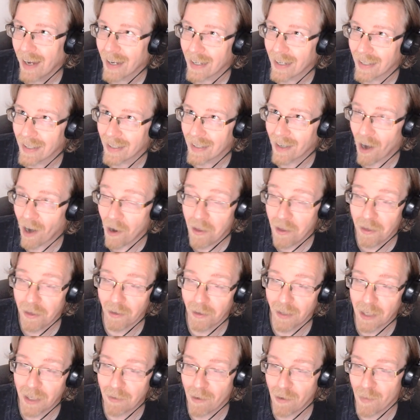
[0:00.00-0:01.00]
uh,
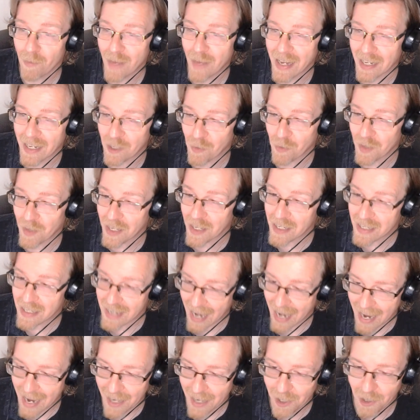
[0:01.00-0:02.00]
Arthurian romance with a
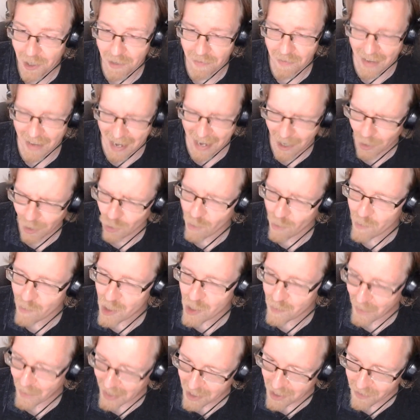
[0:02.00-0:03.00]
dash of heirloom
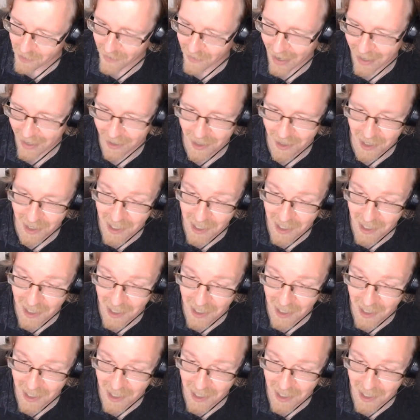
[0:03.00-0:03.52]
space fighters